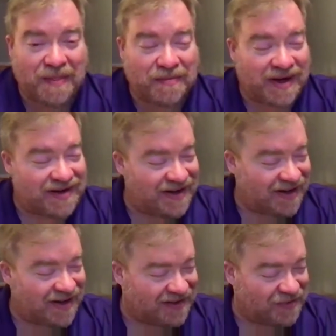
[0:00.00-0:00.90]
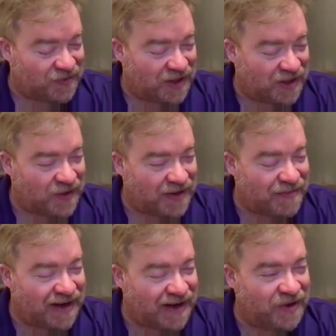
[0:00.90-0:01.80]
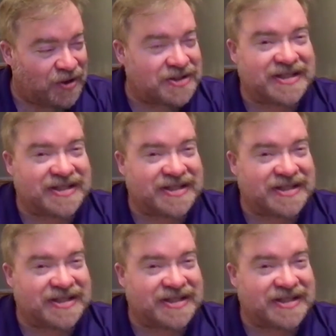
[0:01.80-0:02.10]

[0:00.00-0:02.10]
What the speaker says: But one of my first